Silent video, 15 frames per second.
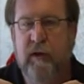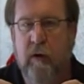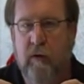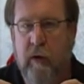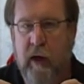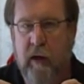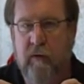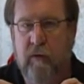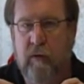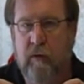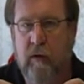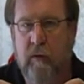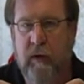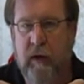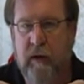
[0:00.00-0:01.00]
is correct
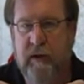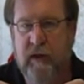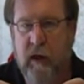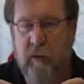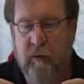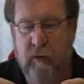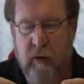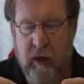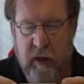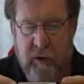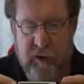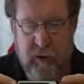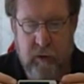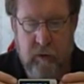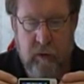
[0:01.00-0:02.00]
about its
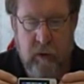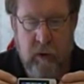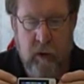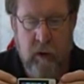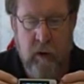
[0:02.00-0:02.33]
operation,